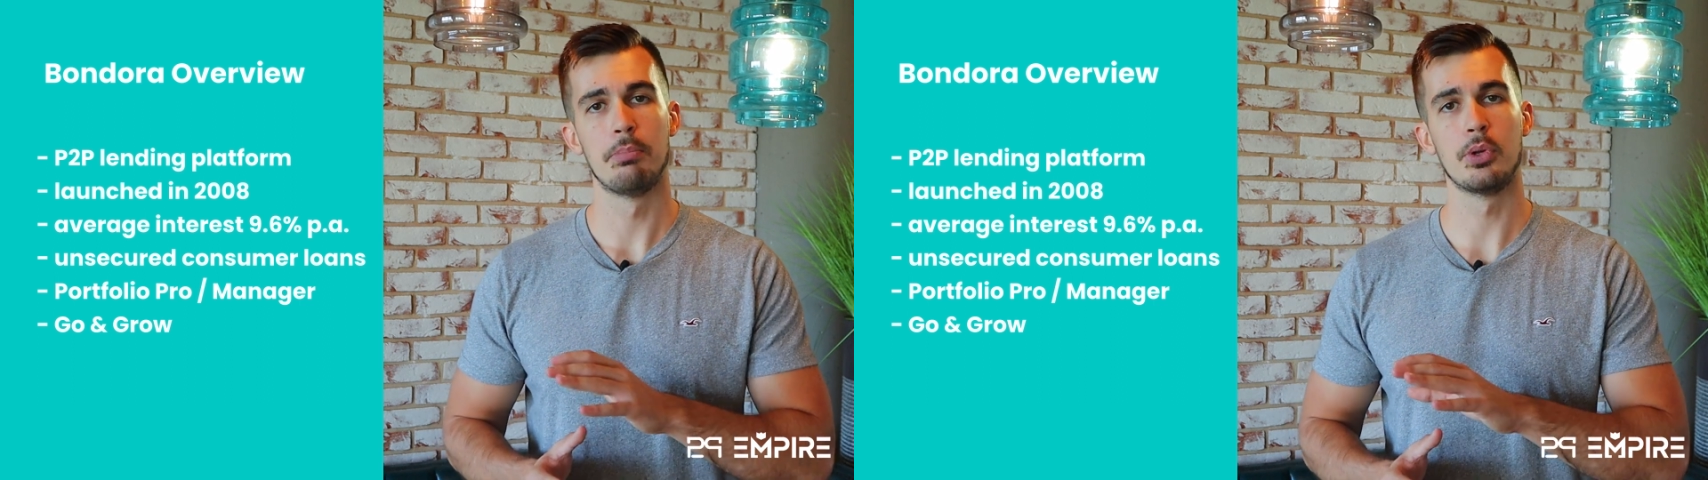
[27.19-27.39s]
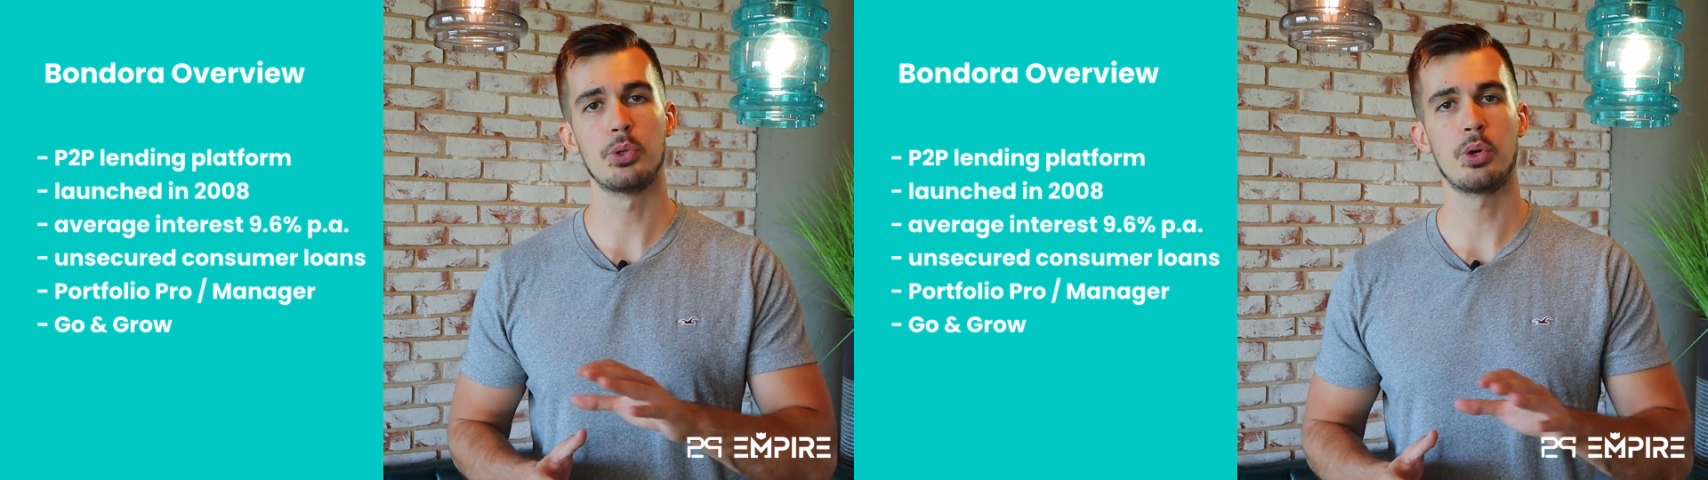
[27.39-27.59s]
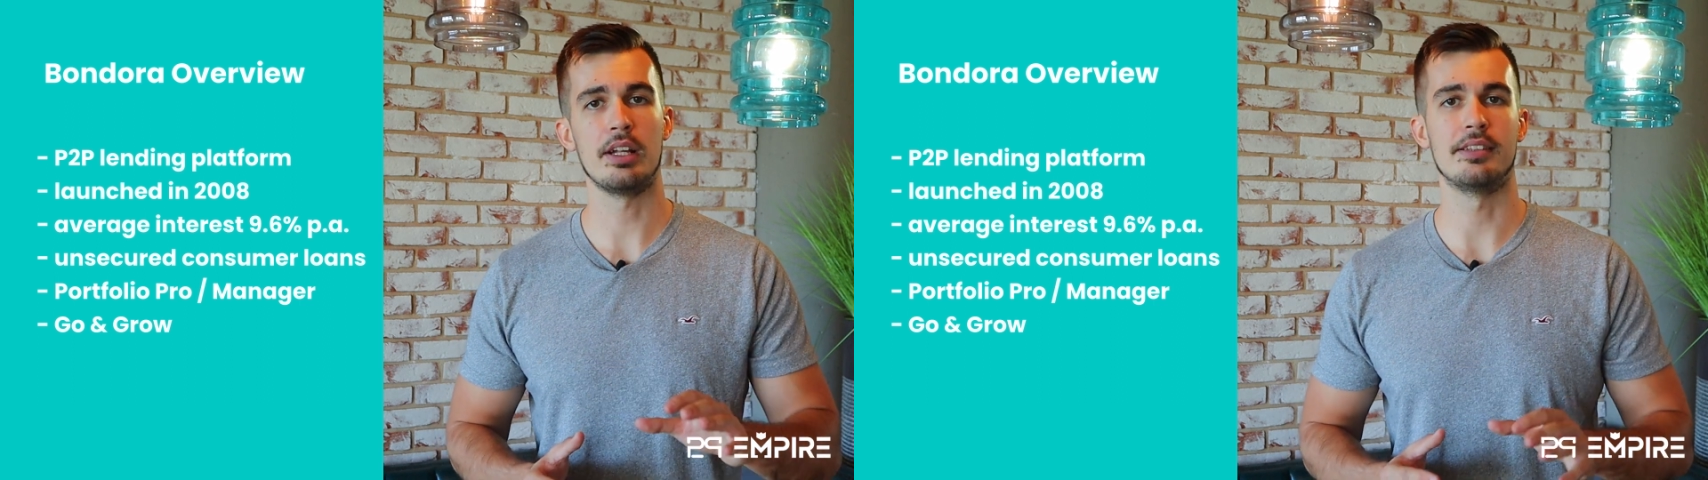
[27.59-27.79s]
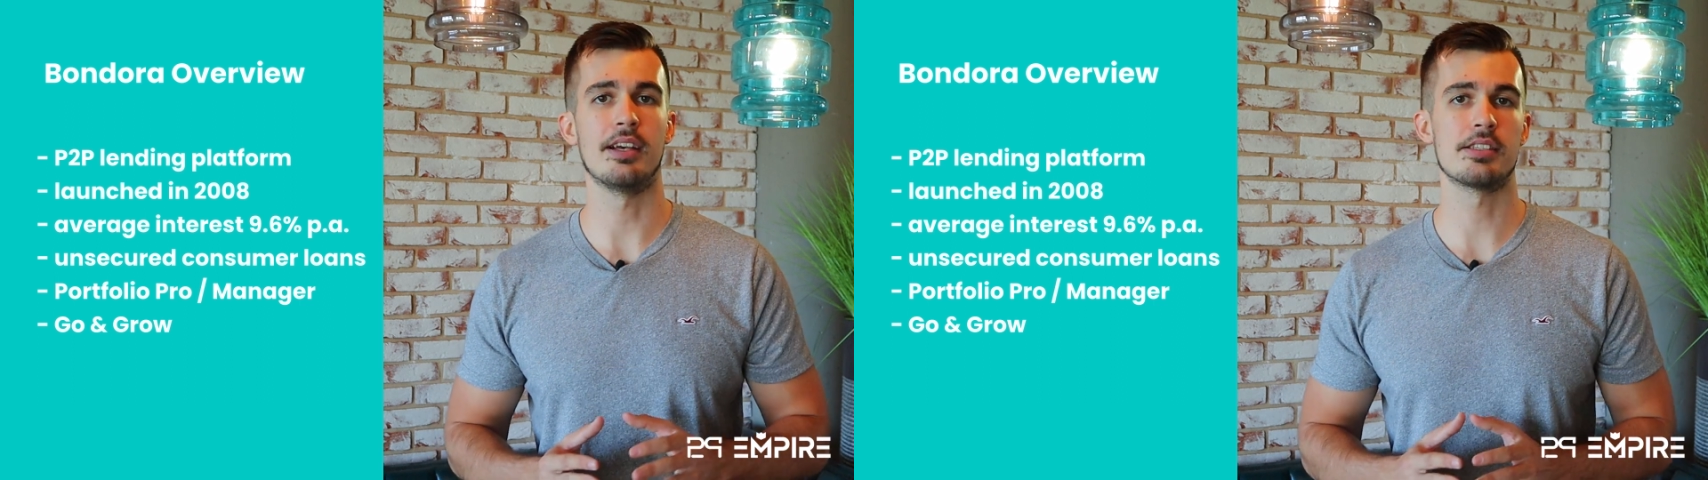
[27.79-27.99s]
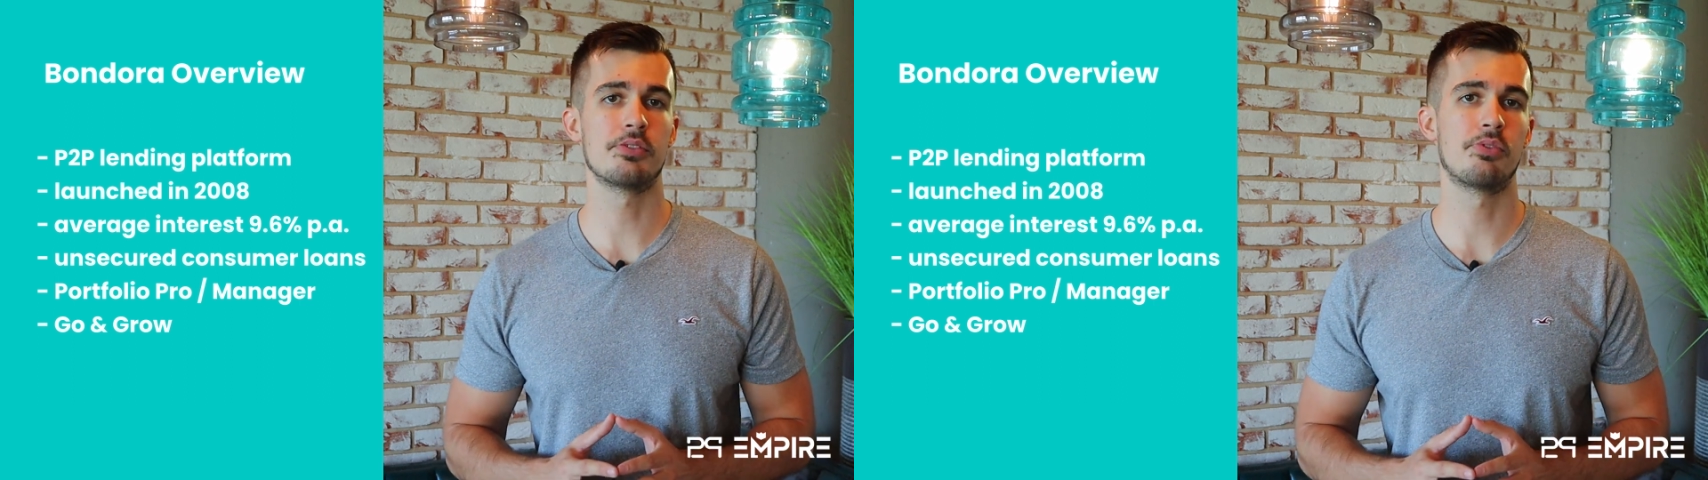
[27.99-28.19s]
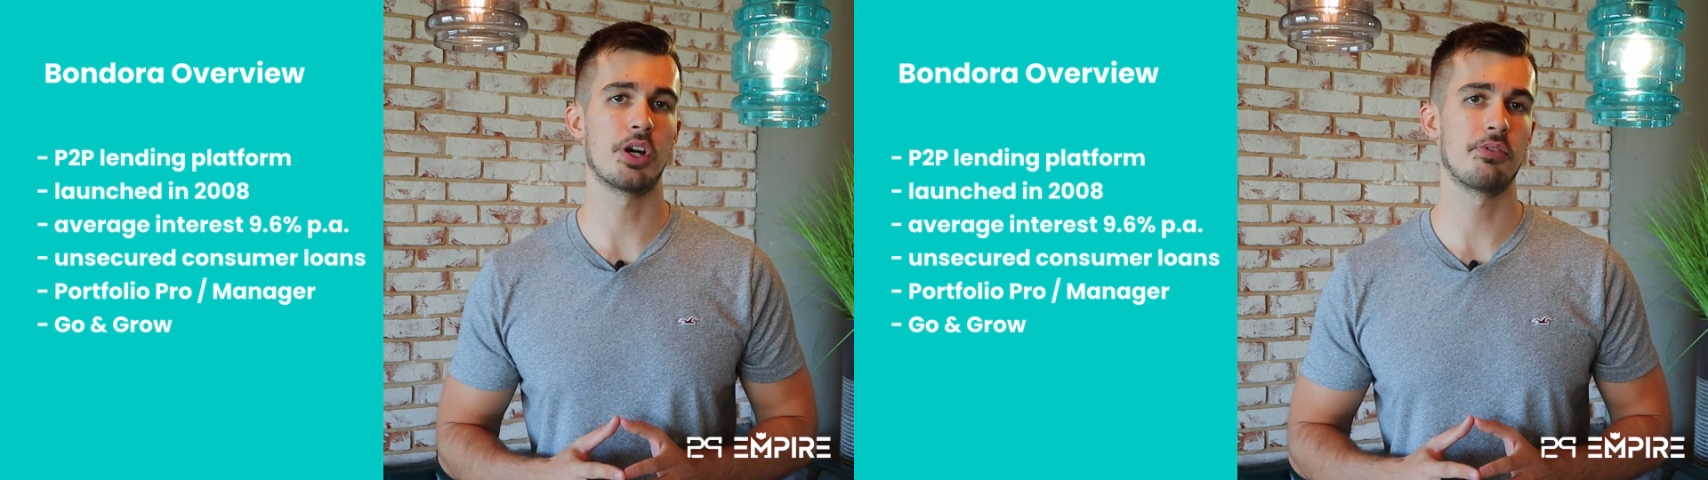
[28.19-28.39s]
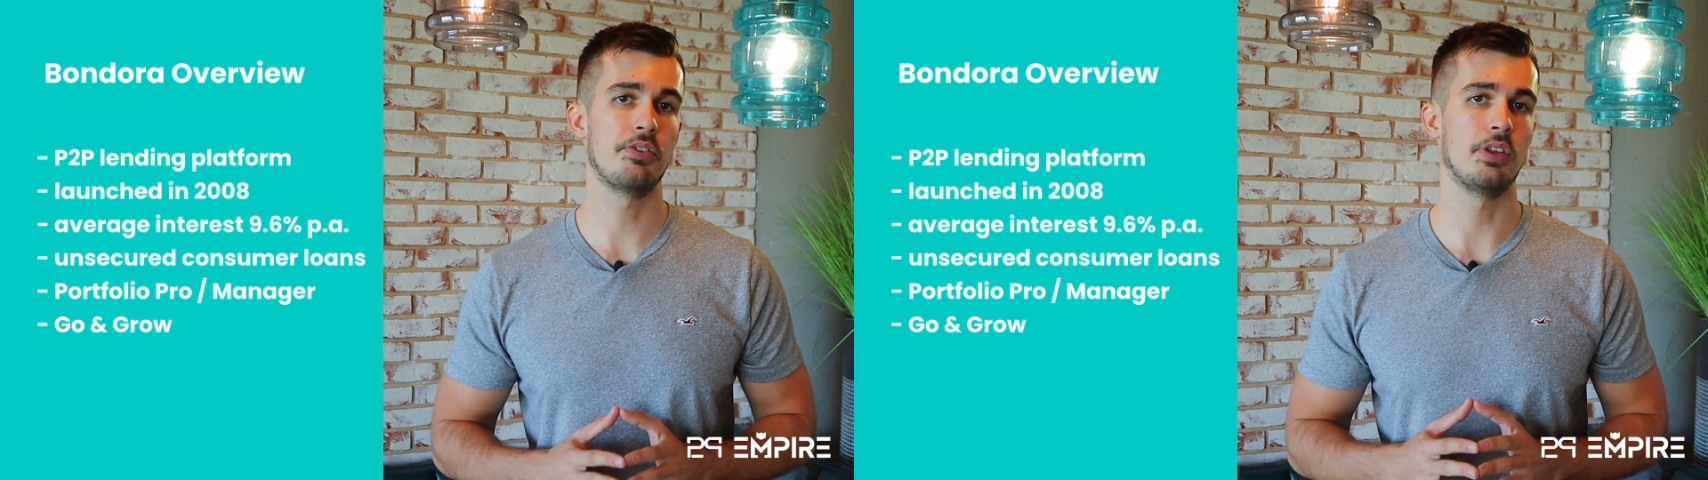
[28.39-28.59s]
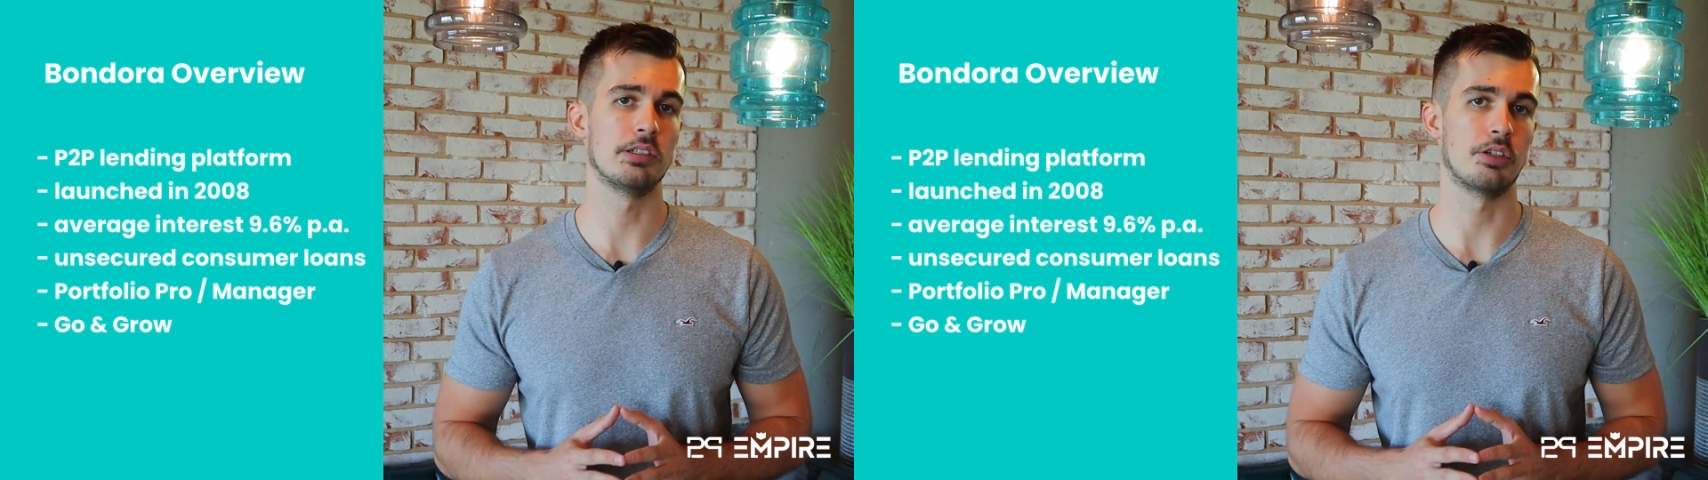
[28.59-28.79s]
Bondora doesn't work with loan